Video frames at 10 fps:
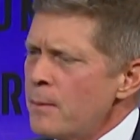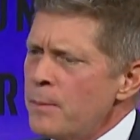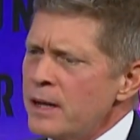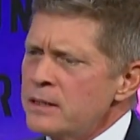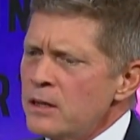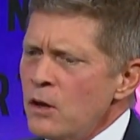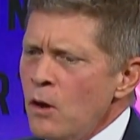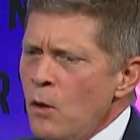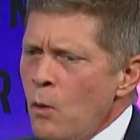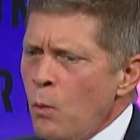but
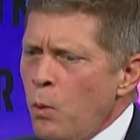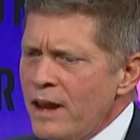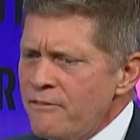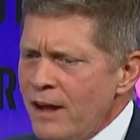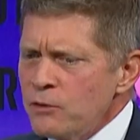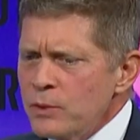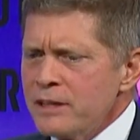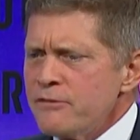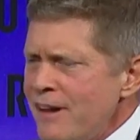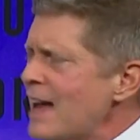what I find
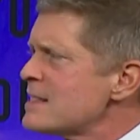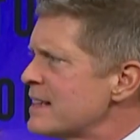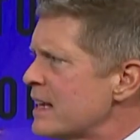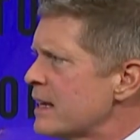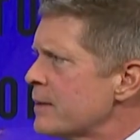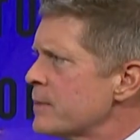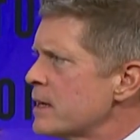really fascinating